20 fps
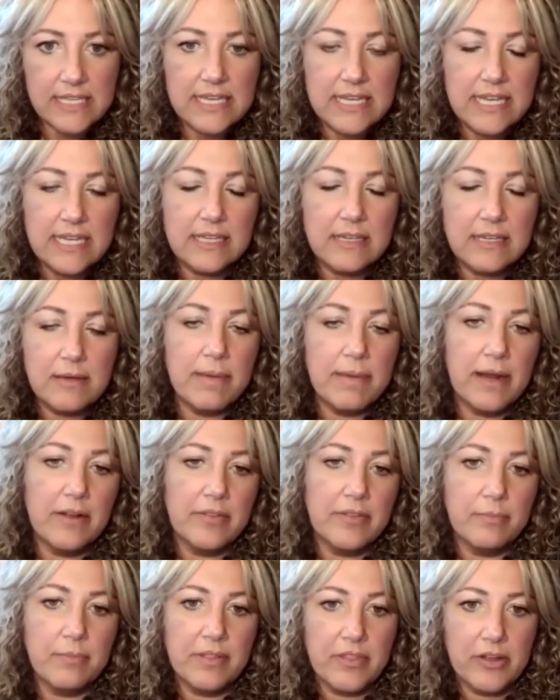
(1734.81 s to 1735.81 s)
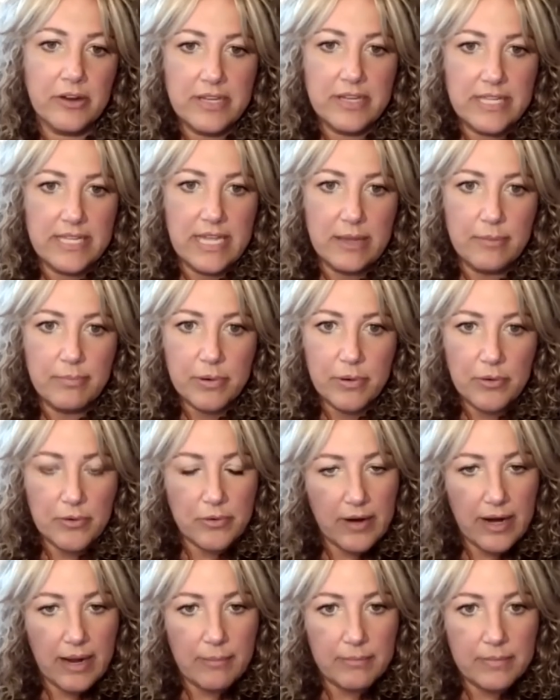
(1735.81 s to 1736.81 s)
and compare them with our EA
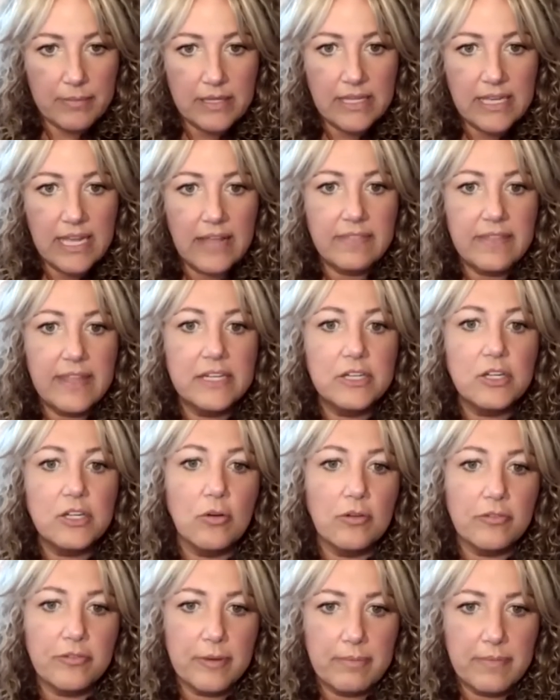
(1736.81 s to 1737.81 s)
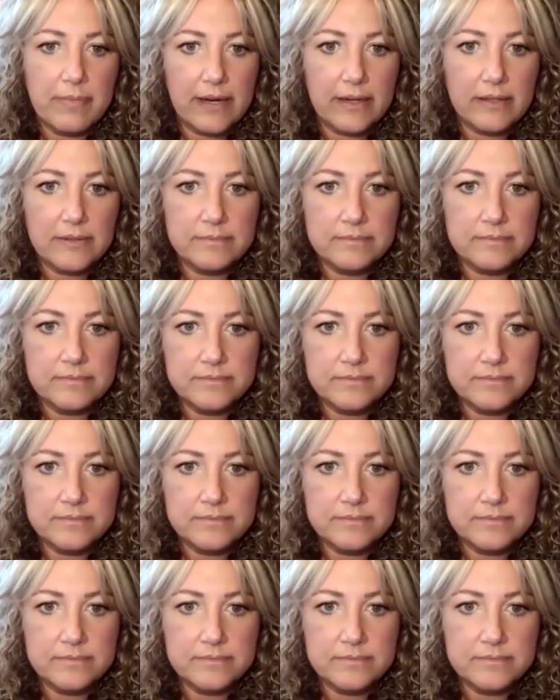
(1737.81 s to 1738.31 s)
program, and then go from there.